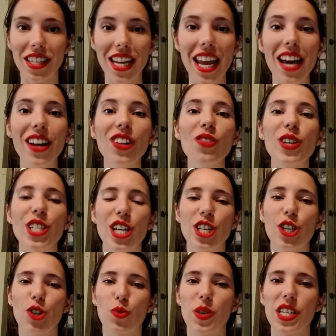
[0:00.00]
Tale, which I
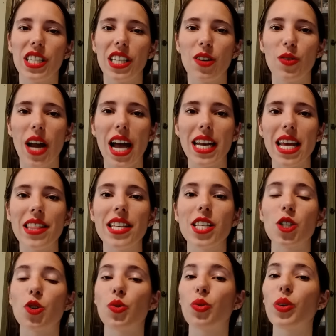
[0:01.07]
just recently read, and this
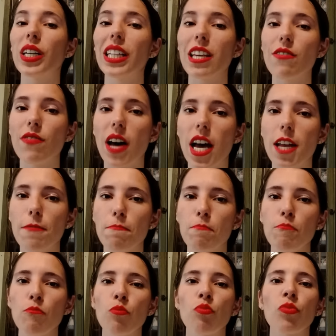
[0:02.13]
is really fun
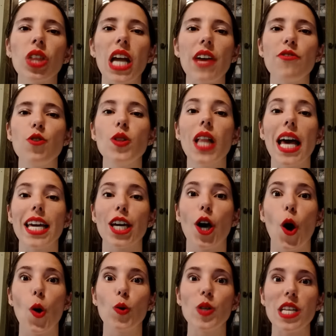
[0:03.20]
if you like
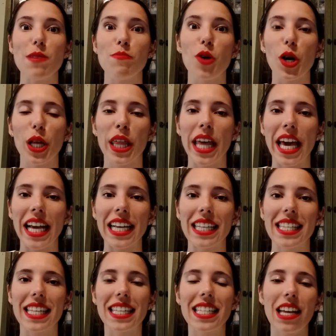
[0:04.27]
cozy book
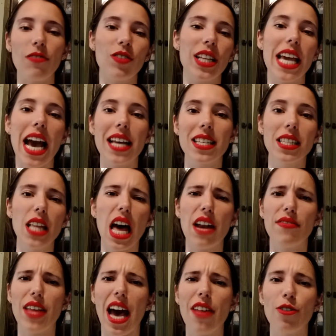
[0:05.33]
things. This definitely has a lot
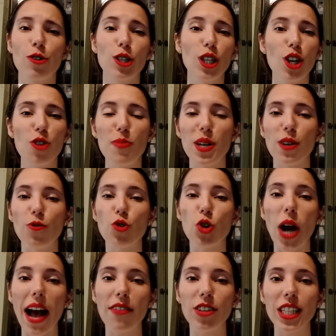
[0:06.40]
of that. There's a little bit of
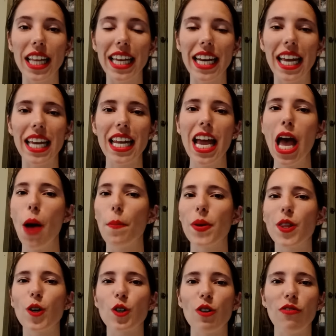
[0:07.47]
travel in it,
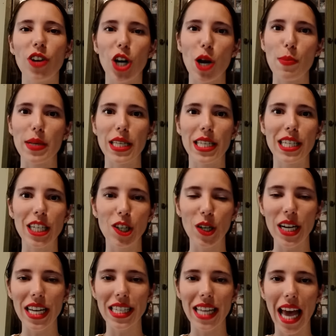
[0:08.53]
but there's a very
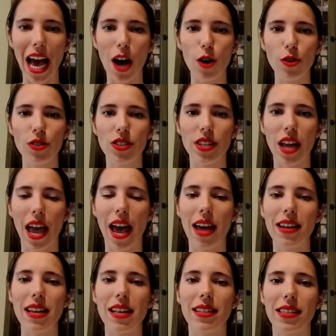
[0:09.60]
mysterious house,
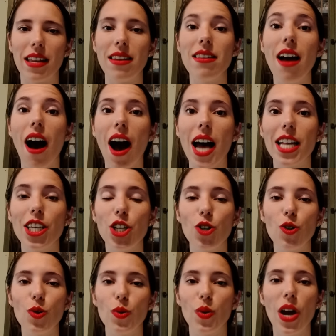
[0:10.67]
and it's a nod
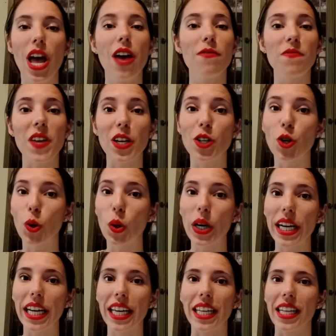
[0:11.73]
to
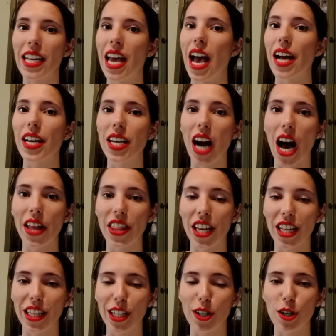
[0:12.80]
Victorian
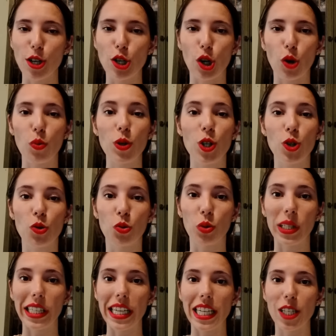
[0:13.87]
Gothic literature, which is
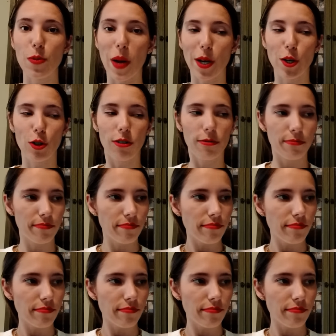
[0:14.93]
really special.